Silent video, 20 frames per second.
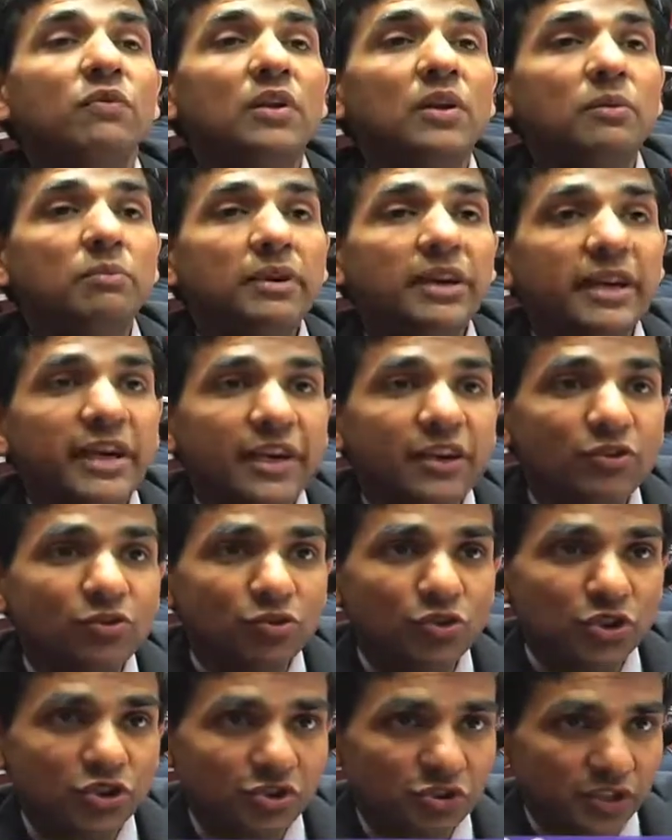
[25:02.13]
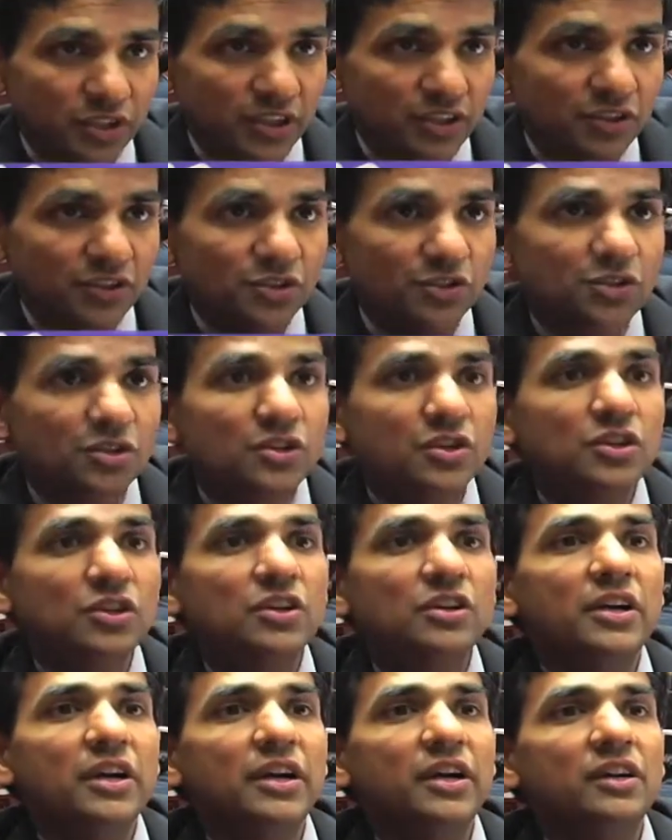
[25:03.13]
will be interested
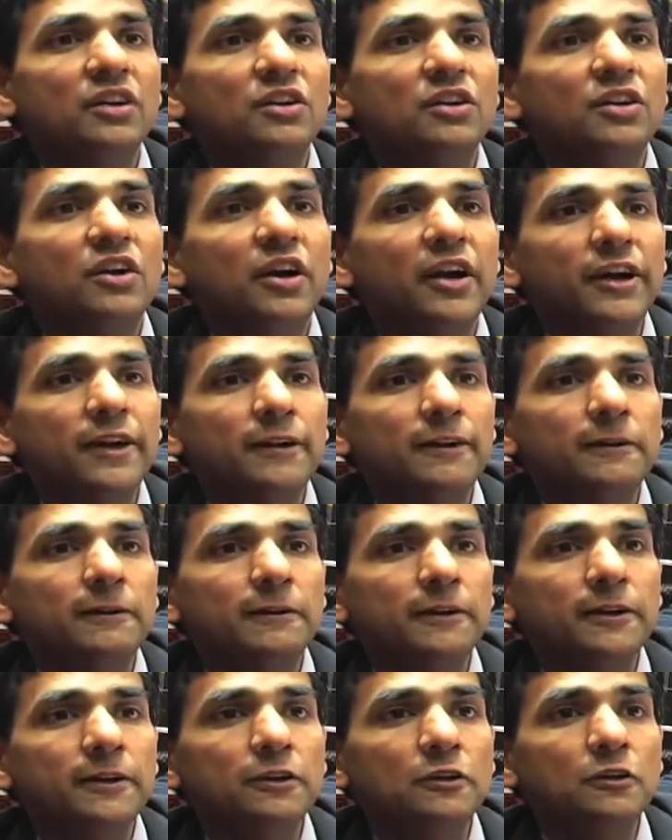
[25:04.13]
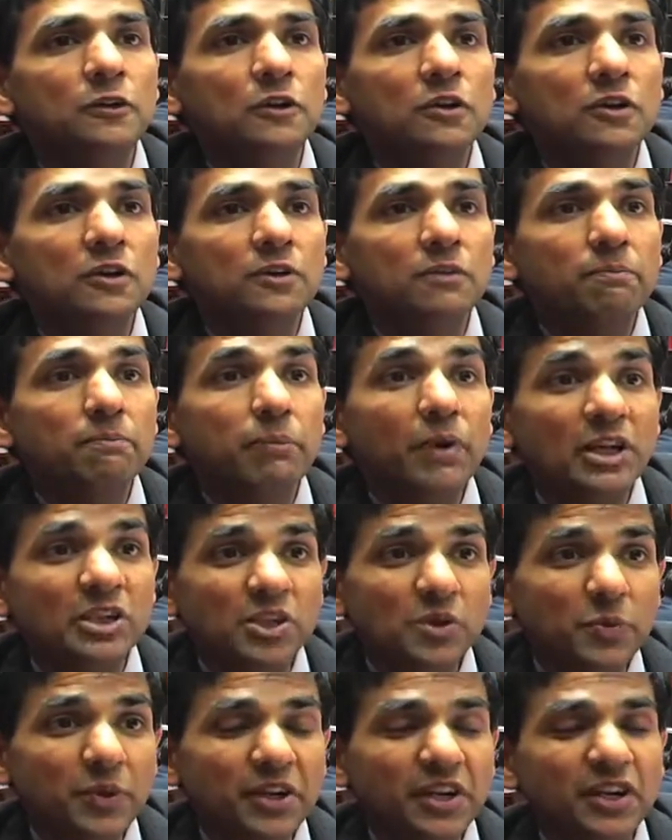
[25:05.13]
in
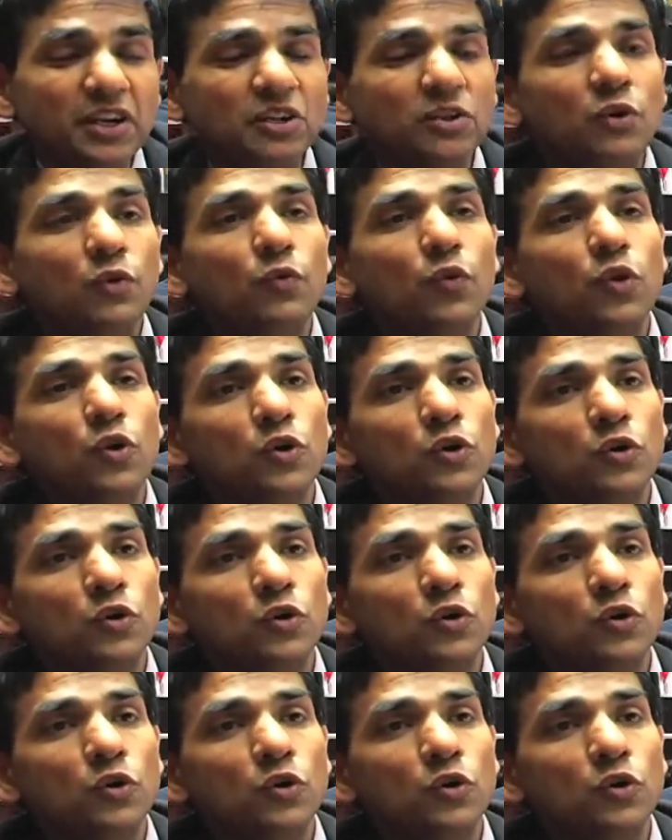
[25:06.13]
participating in the war.